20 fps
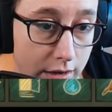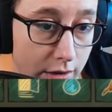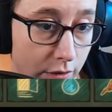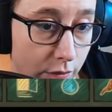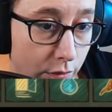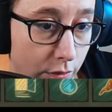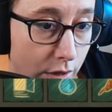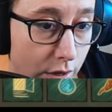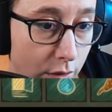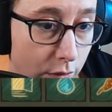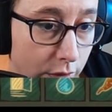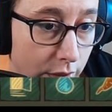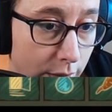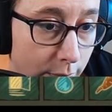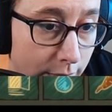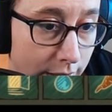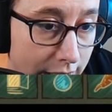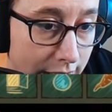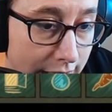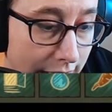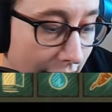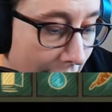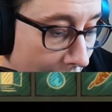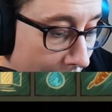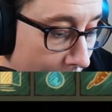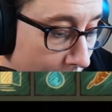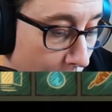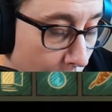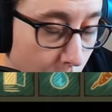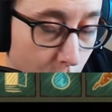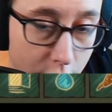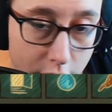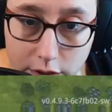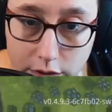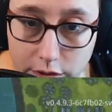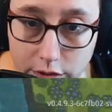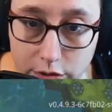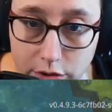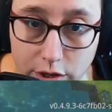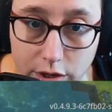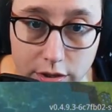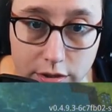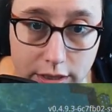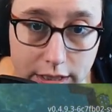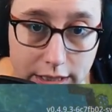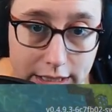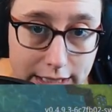Oh no, somebody died, so we're struggling